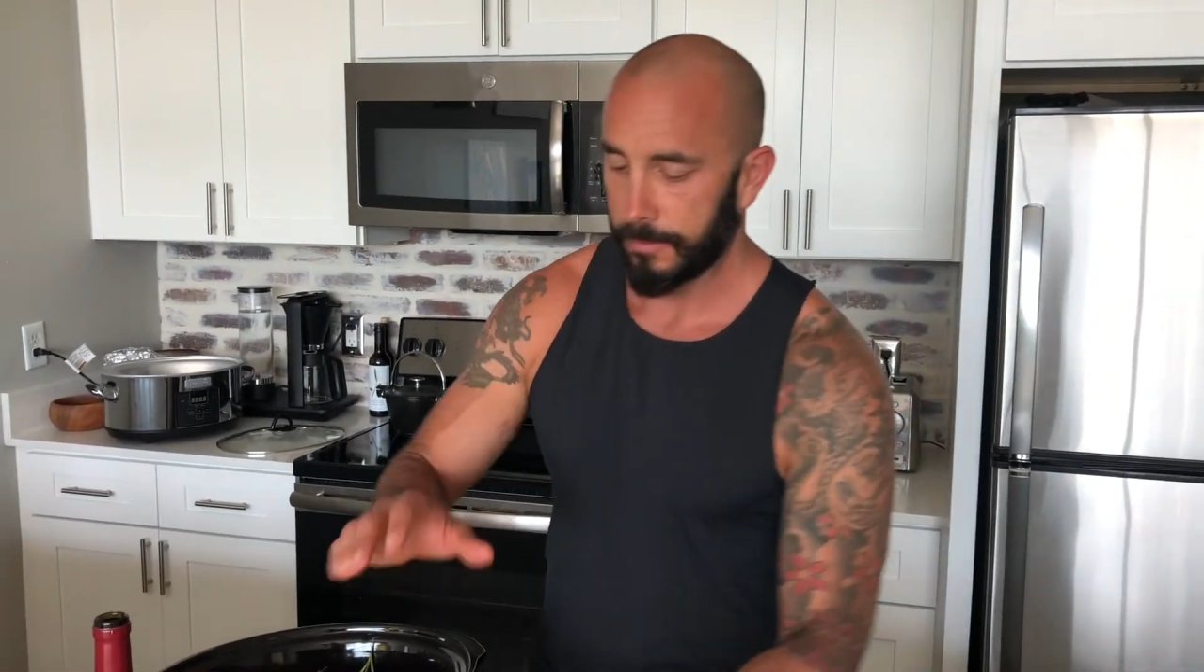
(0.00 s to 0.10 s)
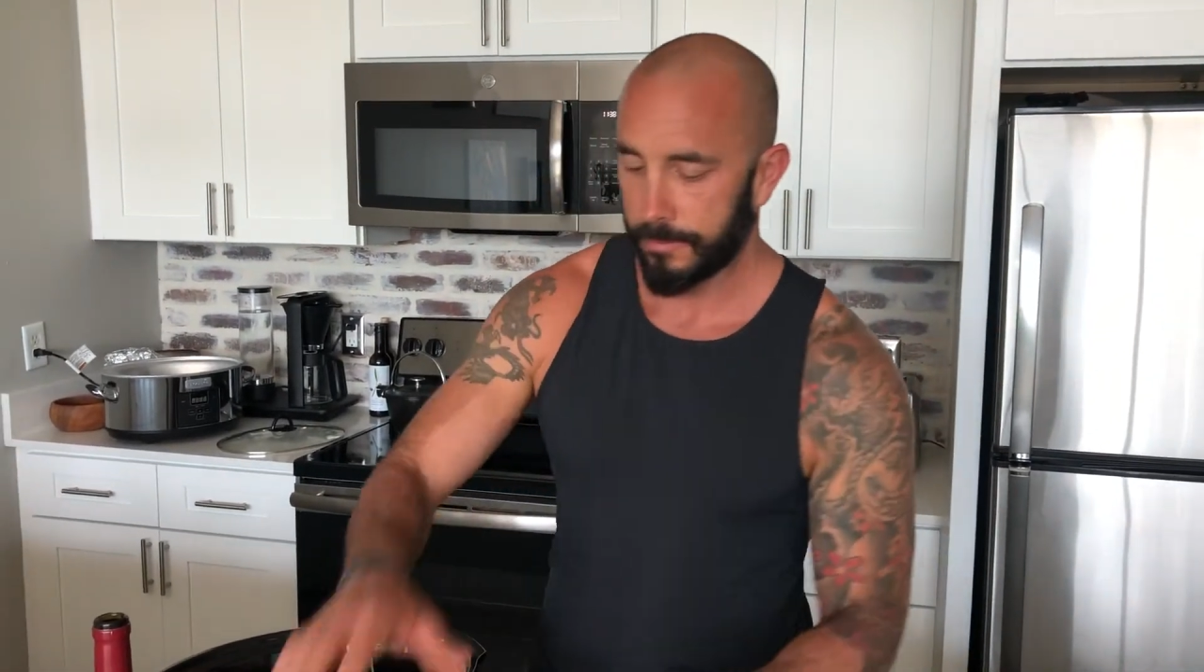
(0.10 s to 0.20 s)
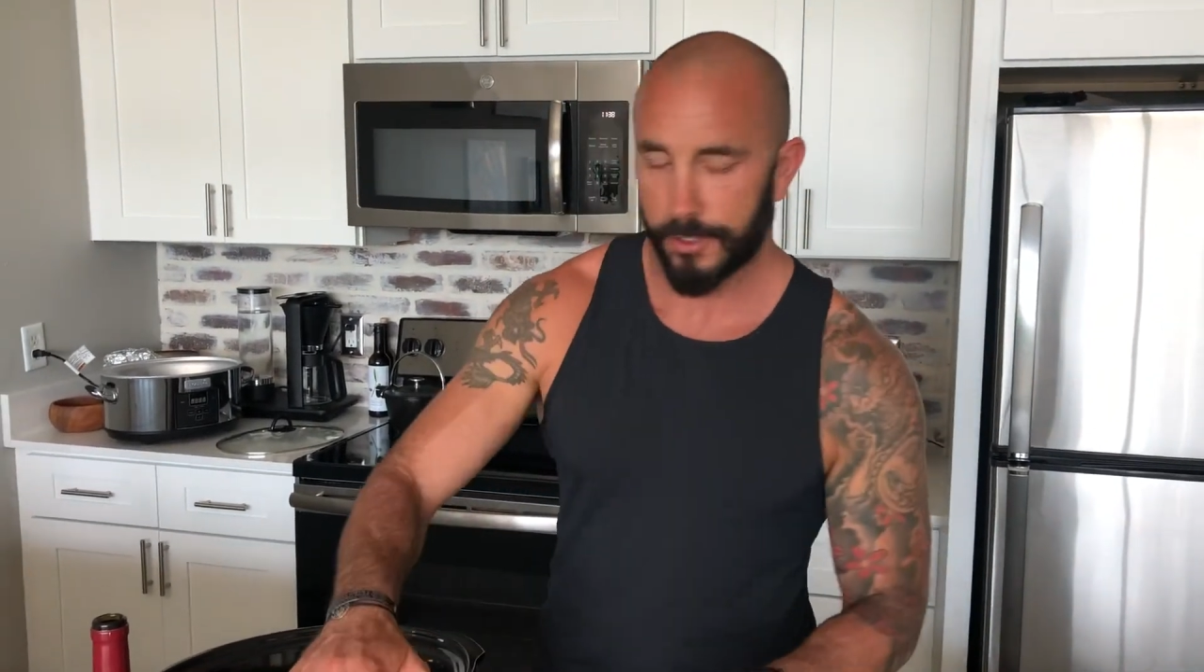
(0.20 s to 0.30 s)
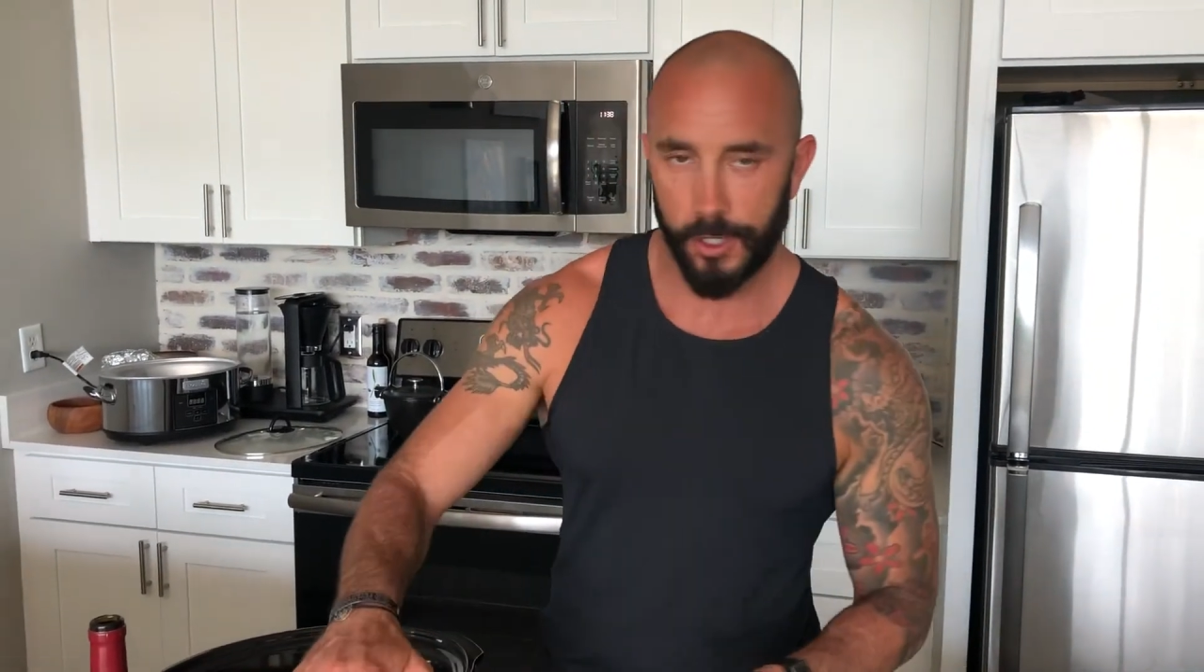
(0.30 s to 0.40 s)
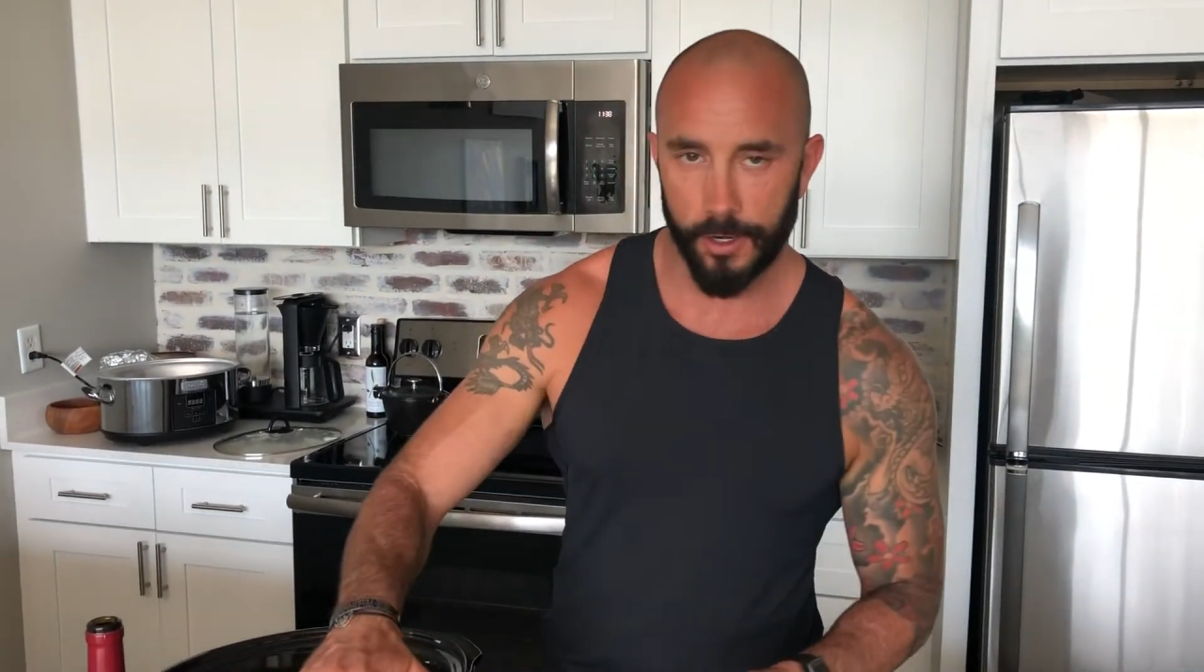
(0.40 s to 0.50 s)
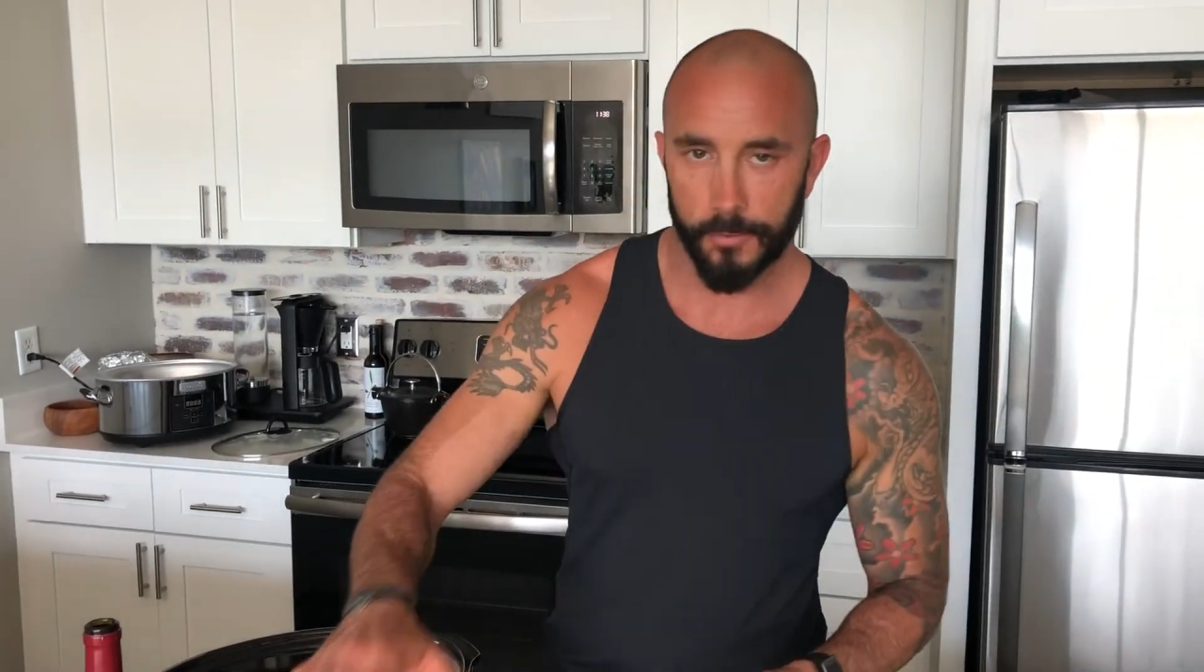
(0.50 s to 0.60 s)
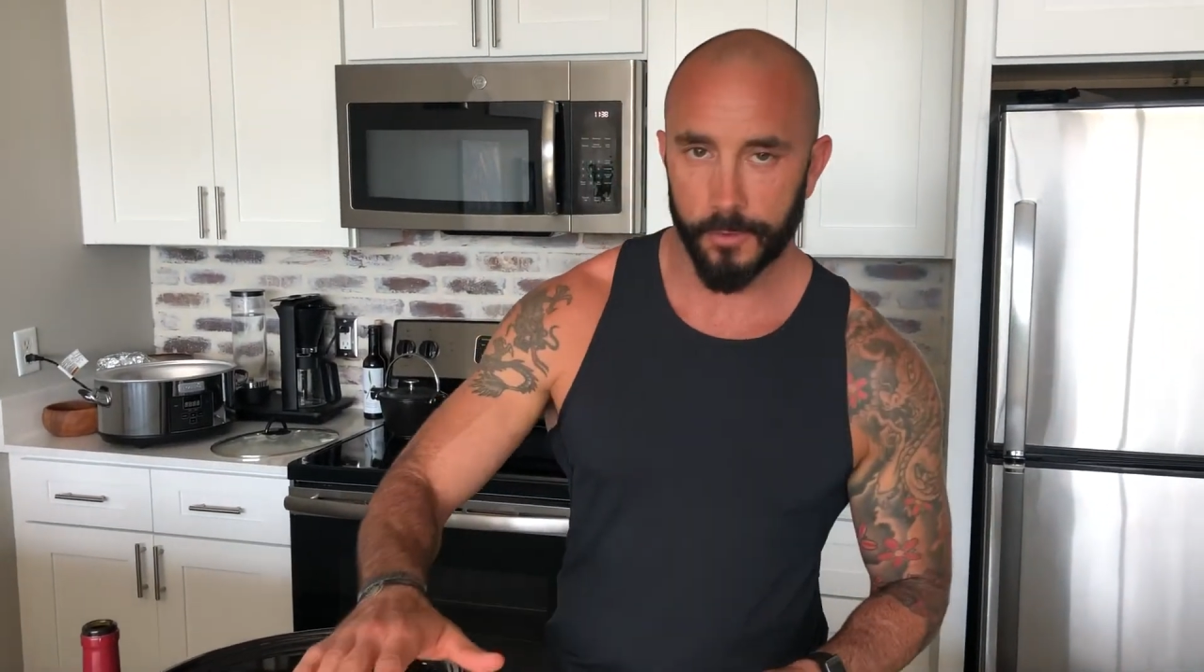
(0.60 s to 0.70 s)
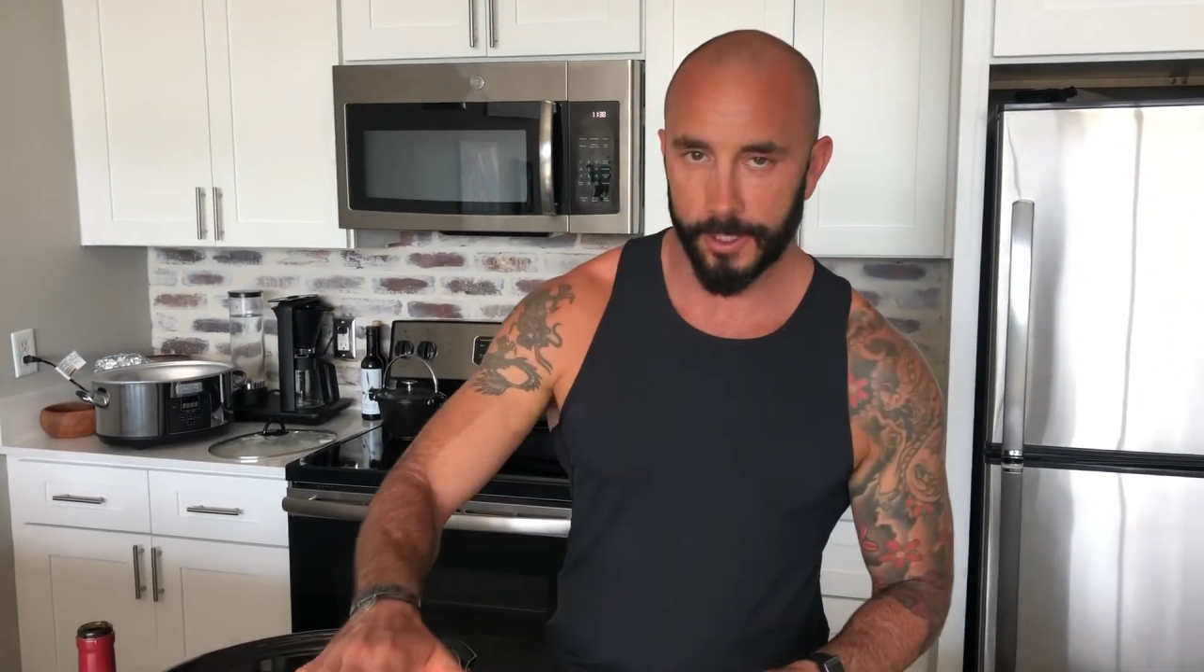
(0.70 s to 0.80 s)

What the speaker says: start with a